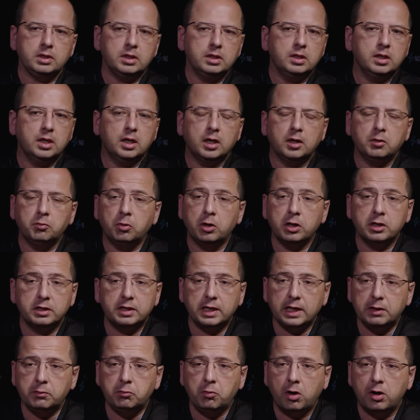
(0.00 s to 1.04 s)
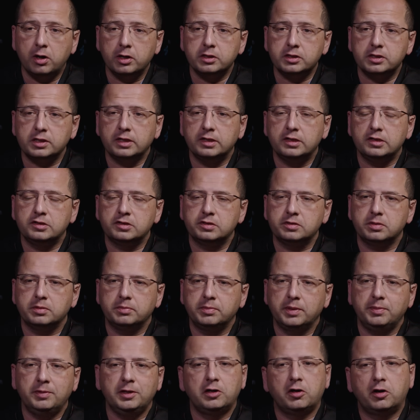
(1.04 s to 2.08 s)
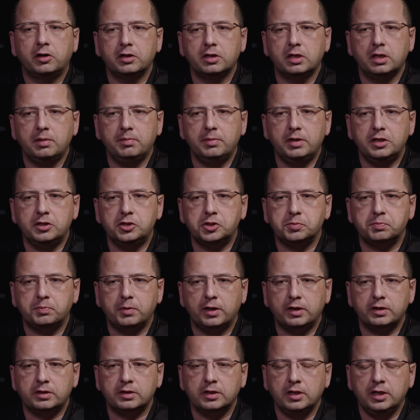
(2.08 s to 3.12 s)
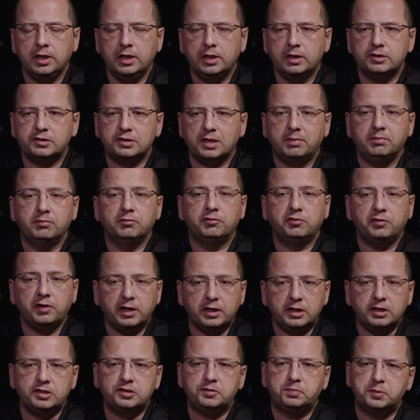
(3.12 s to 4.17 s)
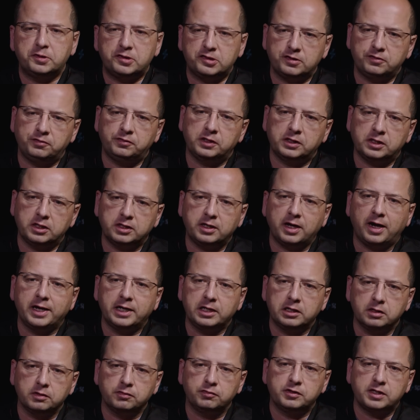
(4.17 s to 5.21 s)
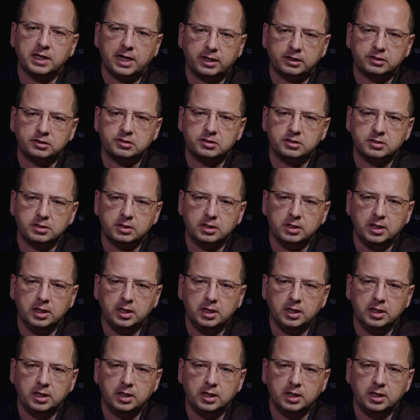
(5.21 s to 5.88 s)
uh, what they want is maybe not an image, but some very specific kind of text.